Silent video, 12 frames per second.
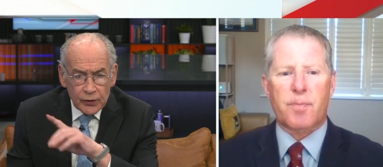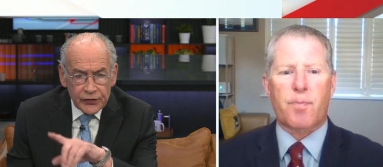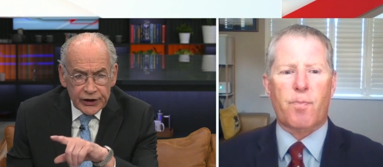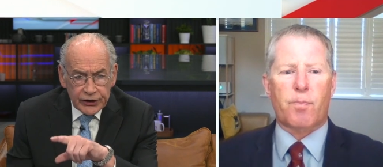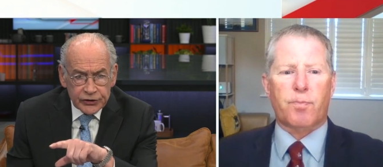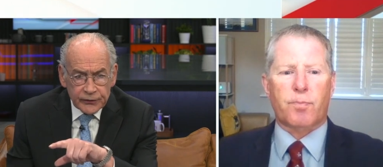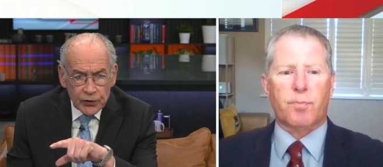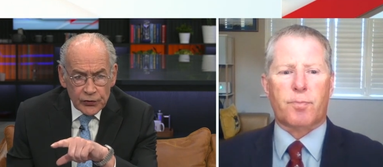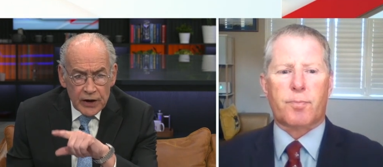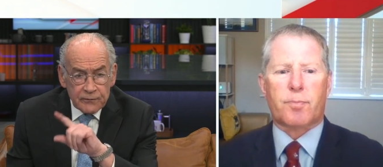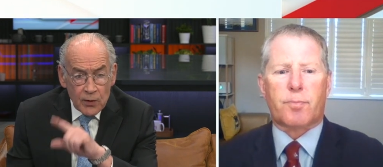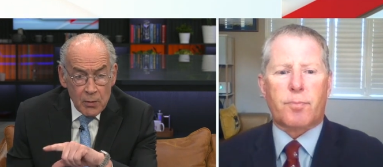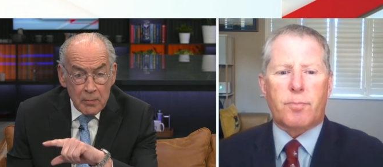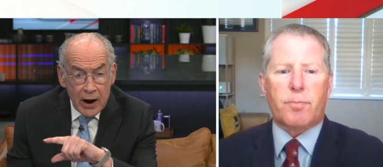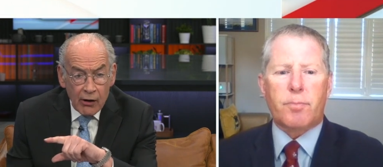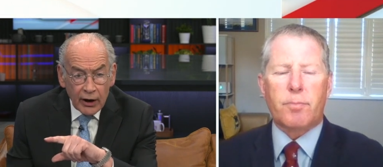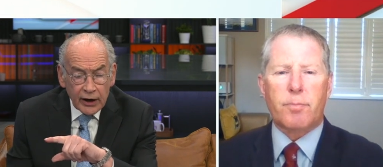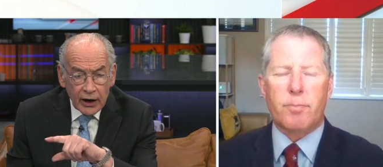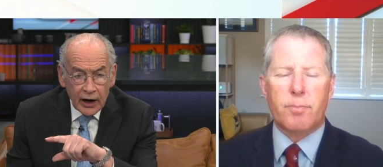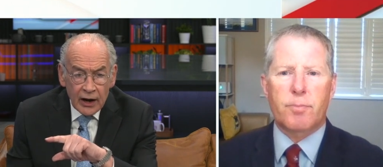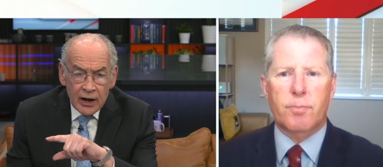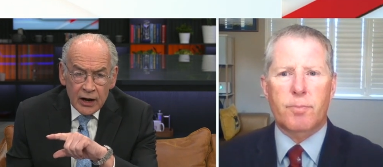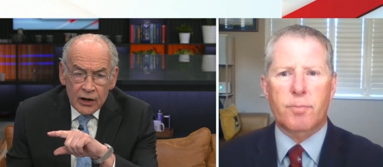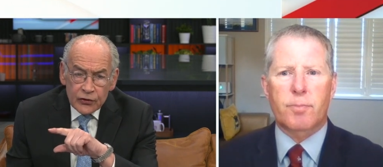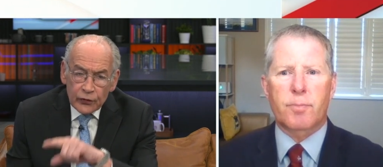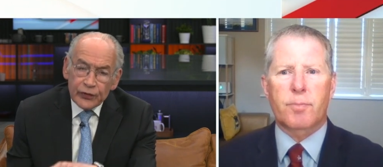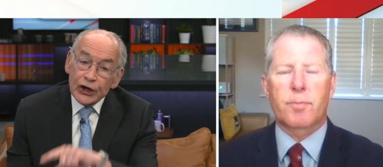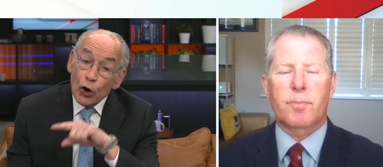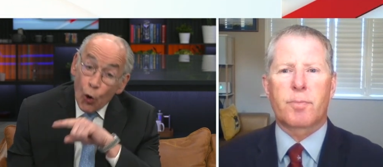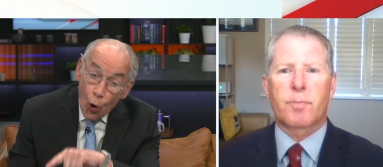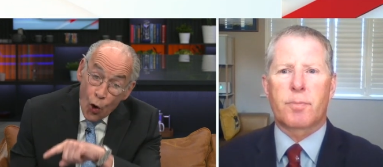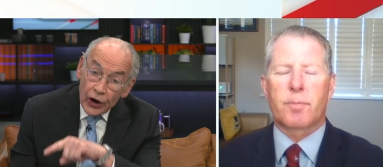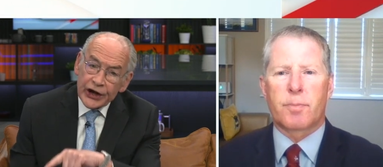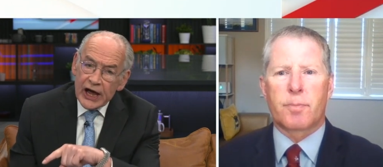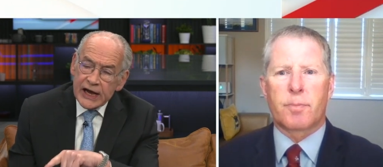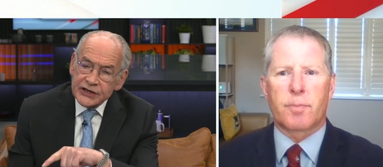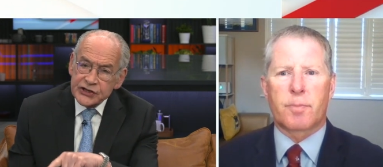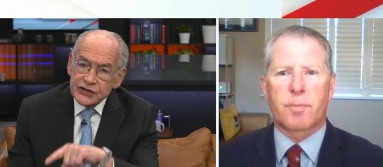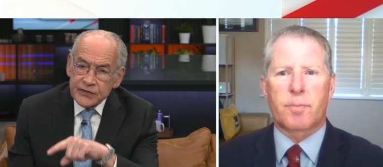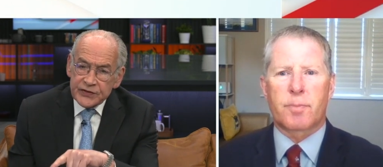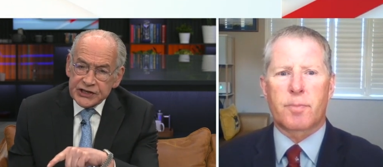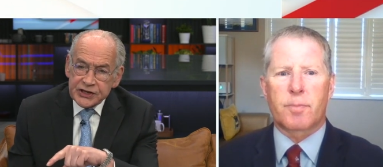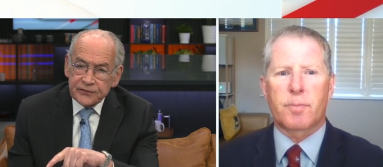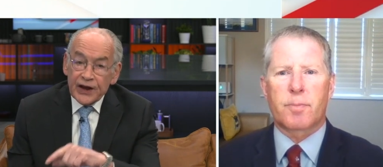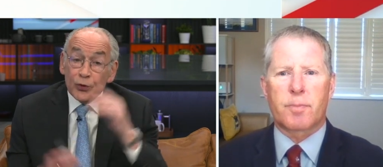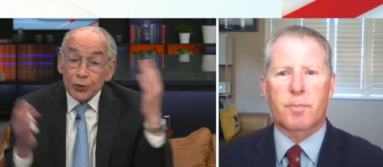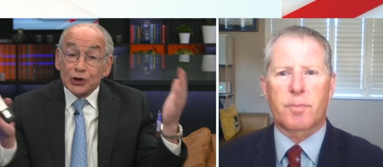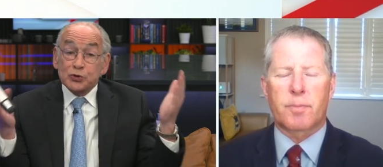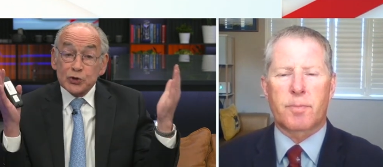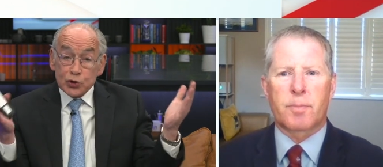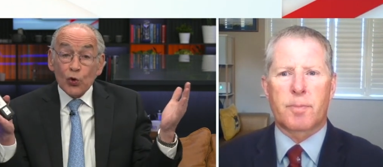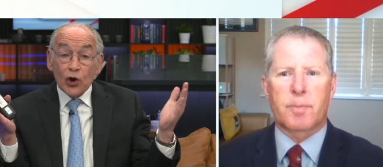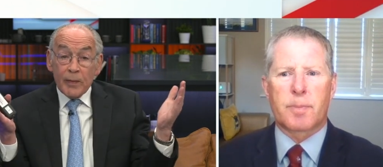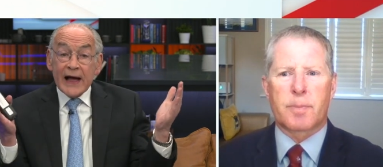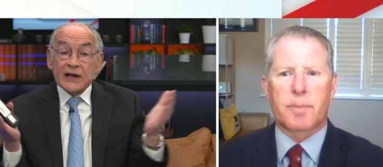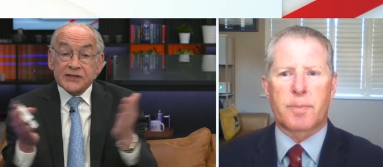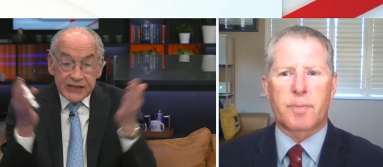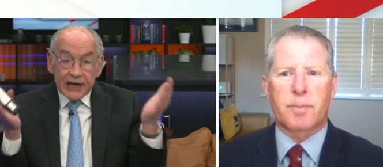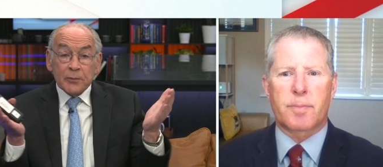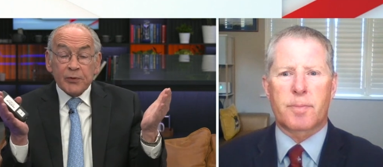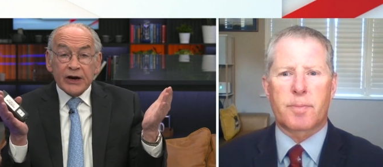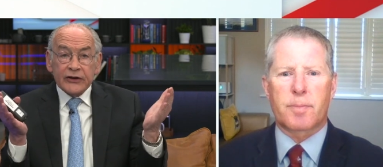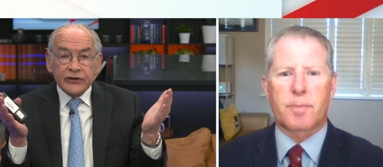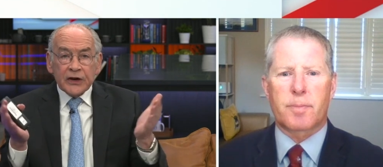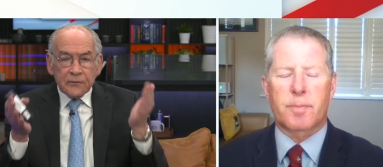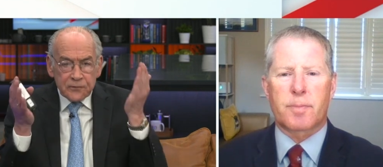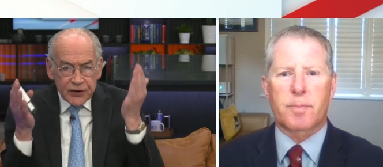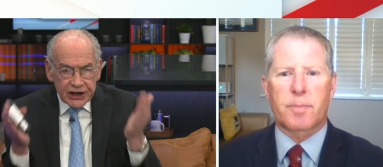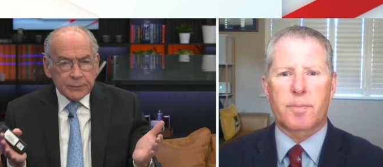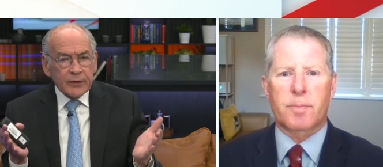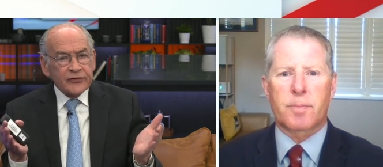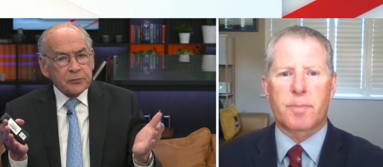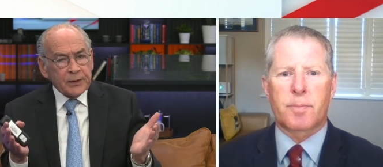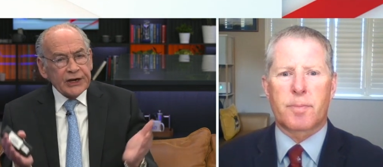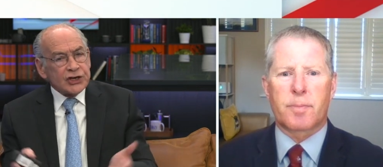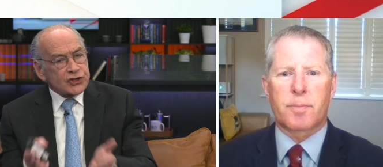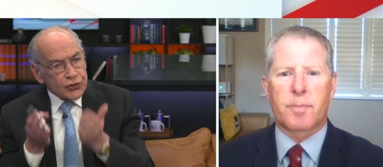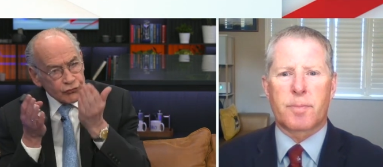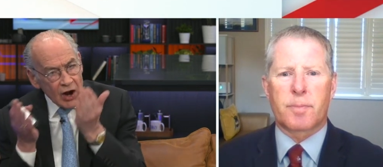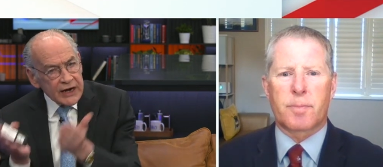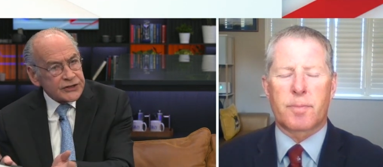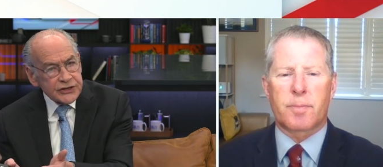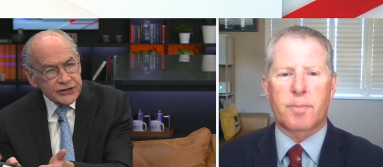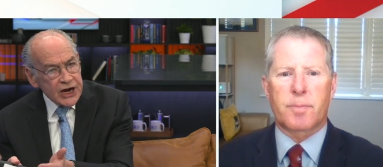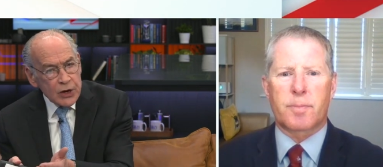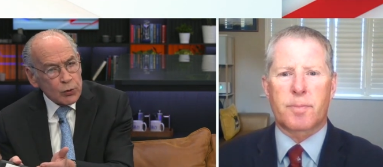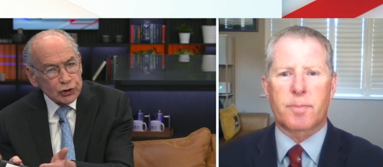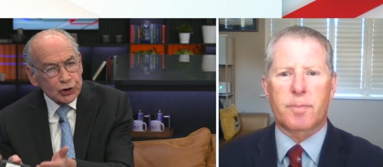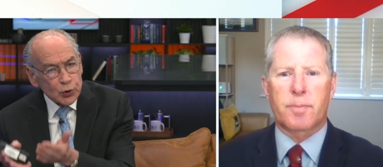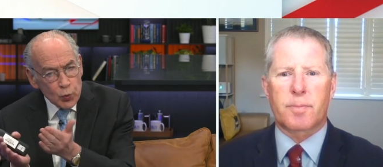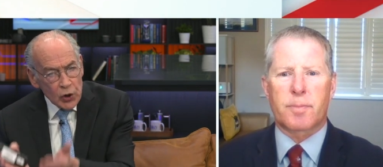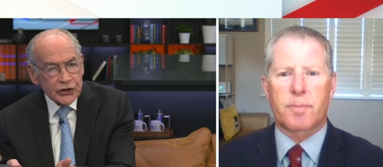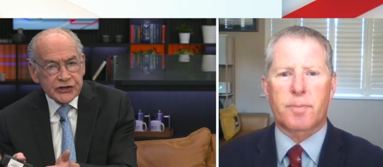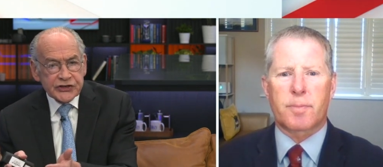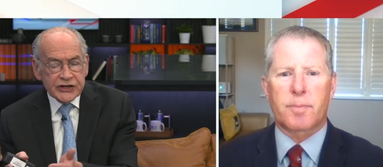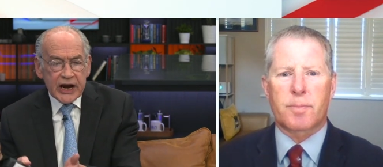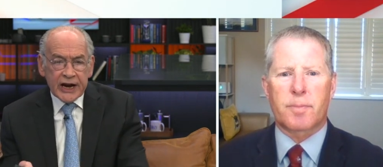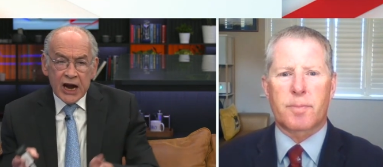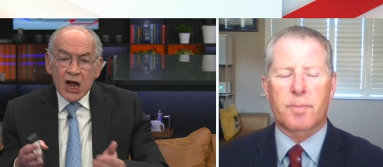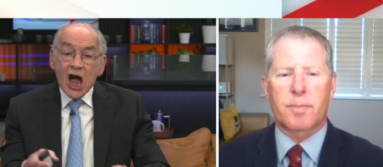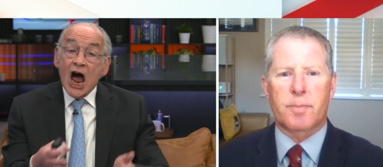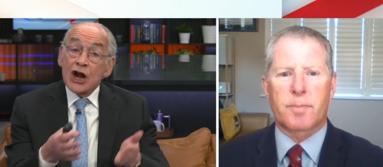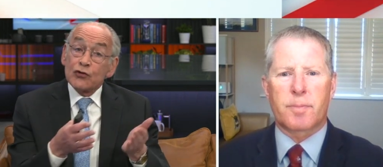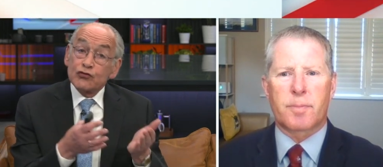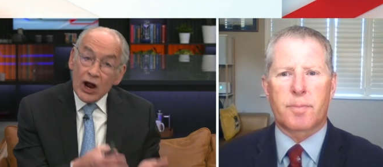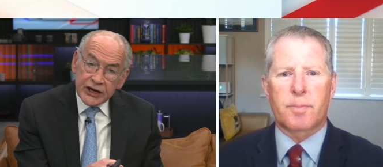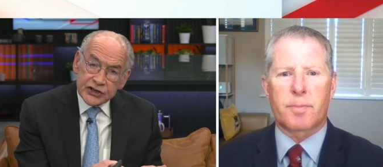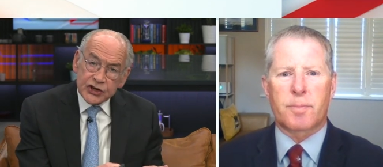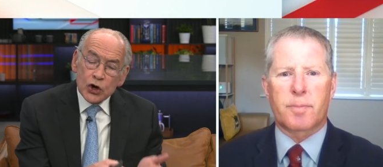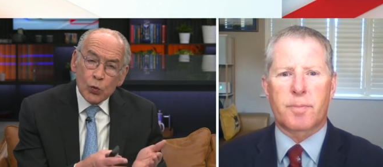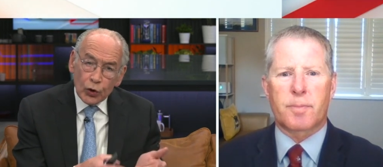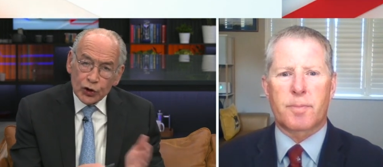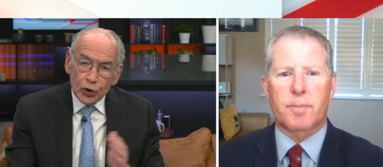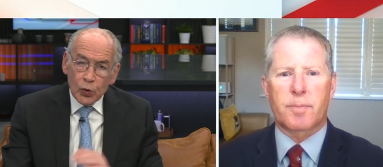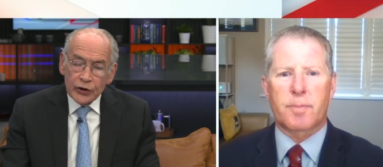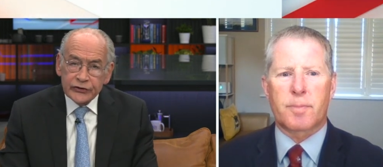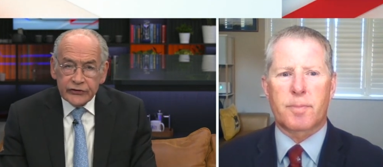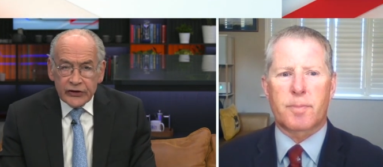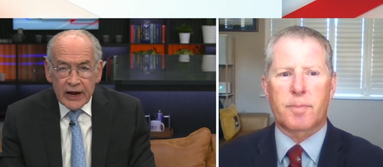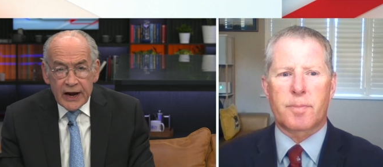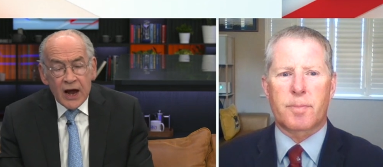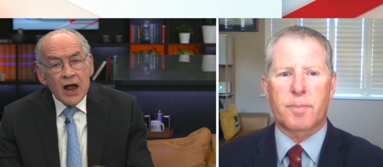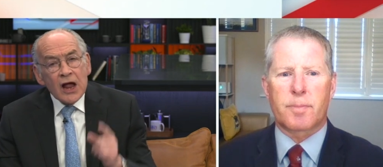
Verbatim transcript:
Speaker 1: with the interview there from America, that the organizers of this event, which was all about celebrating freedom of speech, the right to say what you want to say, and write what you want to say,